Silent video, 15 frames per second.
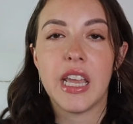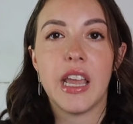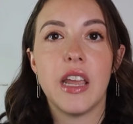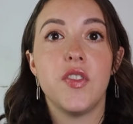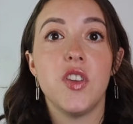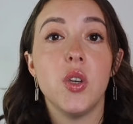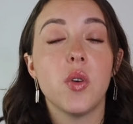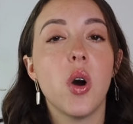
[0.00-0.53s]

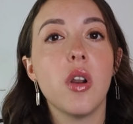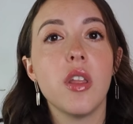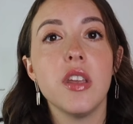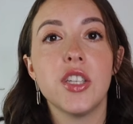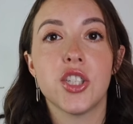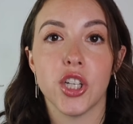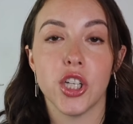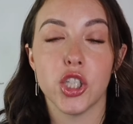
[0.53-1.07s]
If you go to the
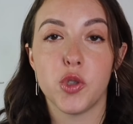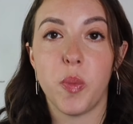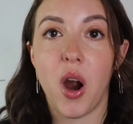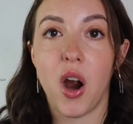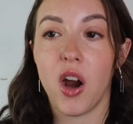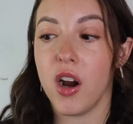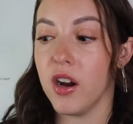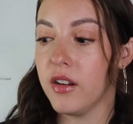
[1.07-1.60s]
search
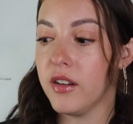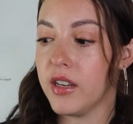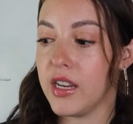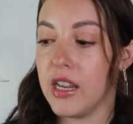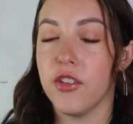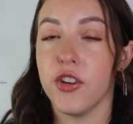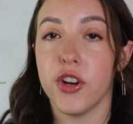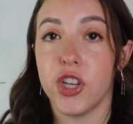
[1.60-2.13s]
bar,
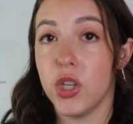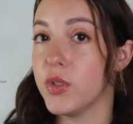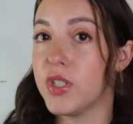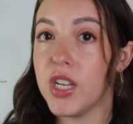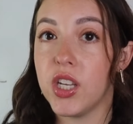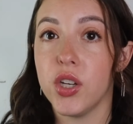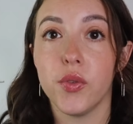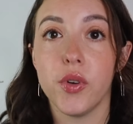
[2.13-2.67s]
either
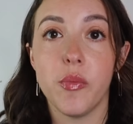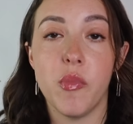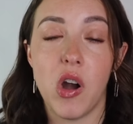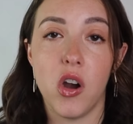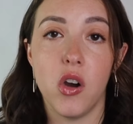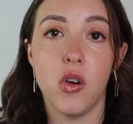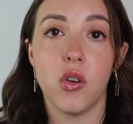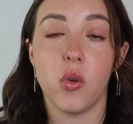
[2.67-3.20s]
using your
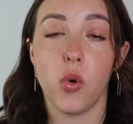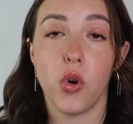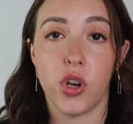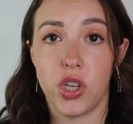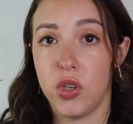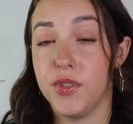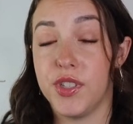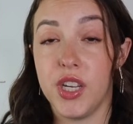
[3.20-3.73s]
remote or
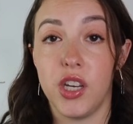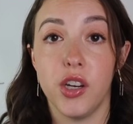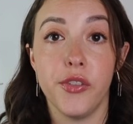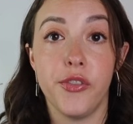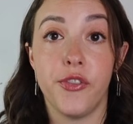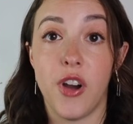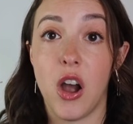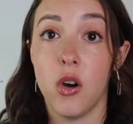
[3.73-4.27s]
using your
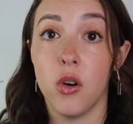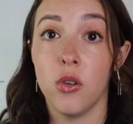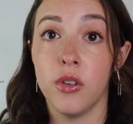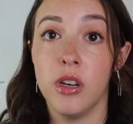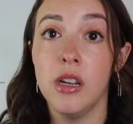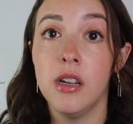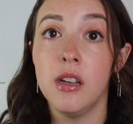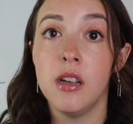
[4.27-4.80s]

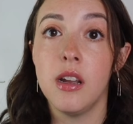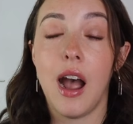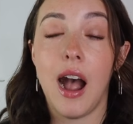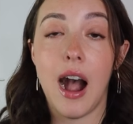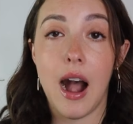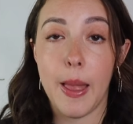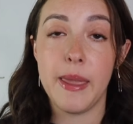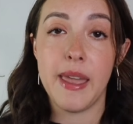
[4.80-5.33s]
phone
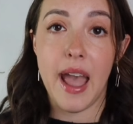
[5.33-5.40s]
on the